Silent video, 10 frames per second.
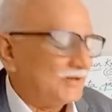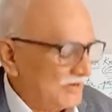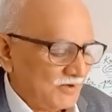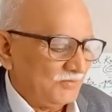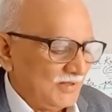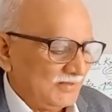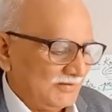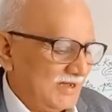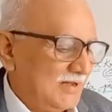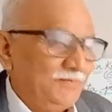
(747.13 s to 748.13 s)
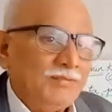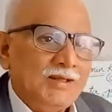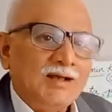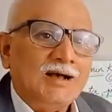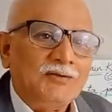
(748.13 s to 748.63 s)
Now, the
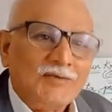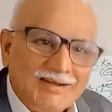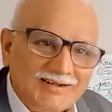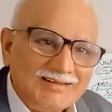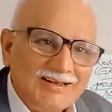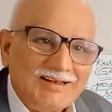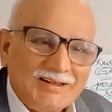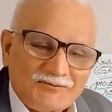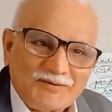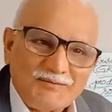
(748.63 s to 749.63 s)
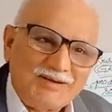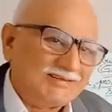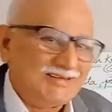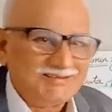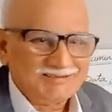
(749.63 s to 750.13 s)
varietal information,